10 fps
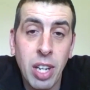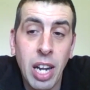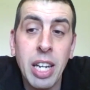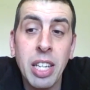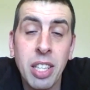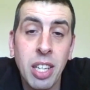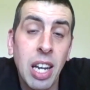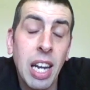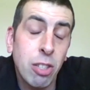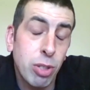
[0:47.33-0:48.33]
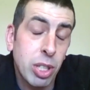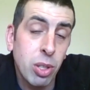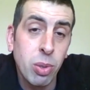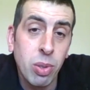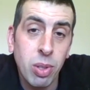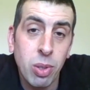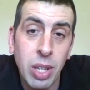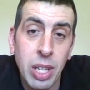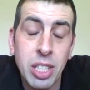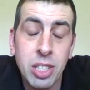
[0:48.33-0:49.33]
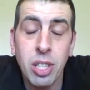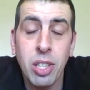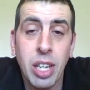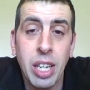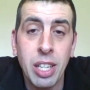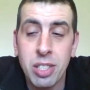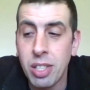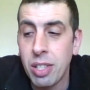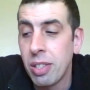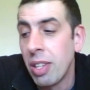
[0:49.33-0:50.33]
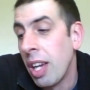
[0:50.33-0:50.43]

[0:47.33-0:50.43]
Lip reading: anything electrical or any circuits and